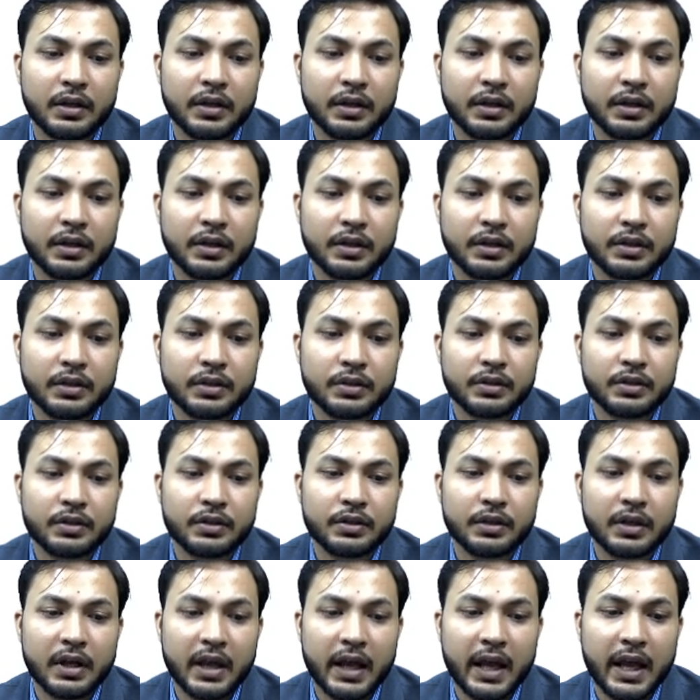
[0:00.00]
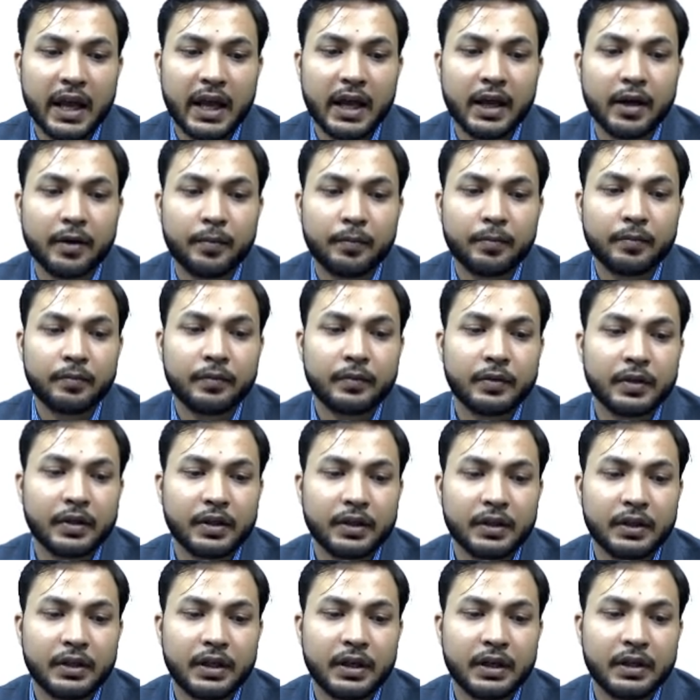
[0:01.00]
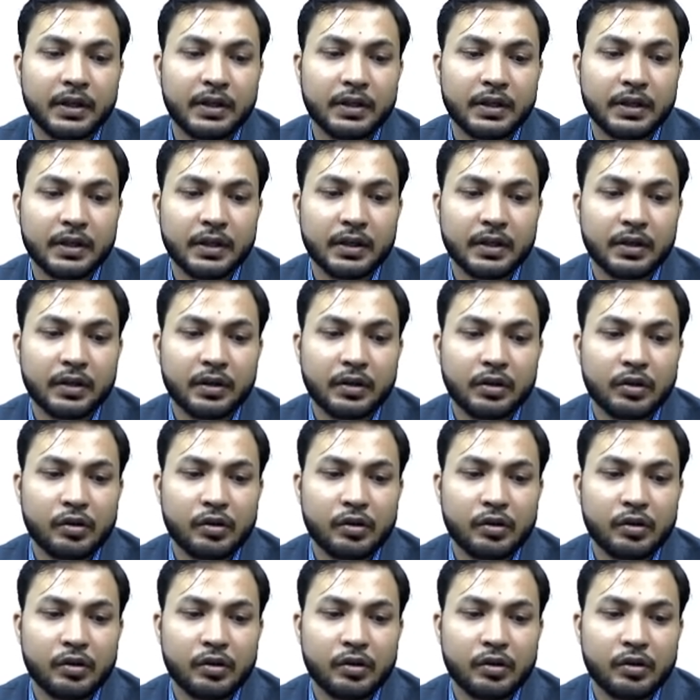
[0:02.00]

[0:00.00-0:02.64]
is m, then the